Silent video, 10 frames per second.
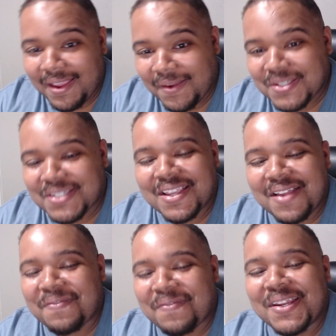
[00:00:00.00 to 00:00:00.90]
which is
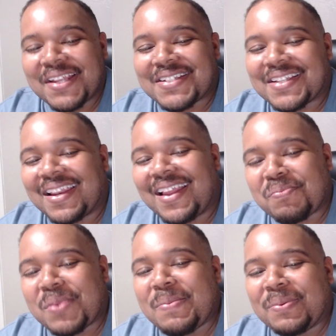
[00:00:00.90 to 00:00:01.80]
kind of funny because a lot
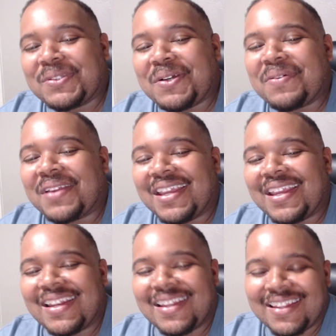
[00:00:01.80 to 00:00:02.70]
of people don't
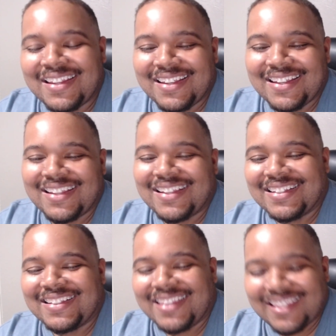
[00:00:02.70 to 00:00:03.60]
get
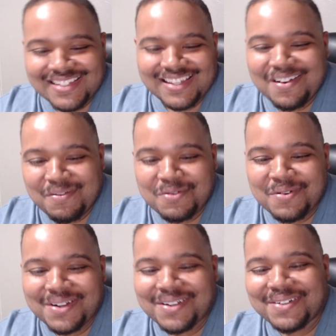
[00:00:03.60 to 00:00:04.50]
this
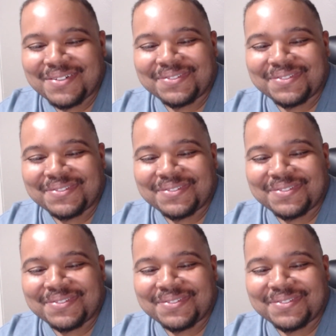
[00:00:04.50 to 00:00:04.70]
level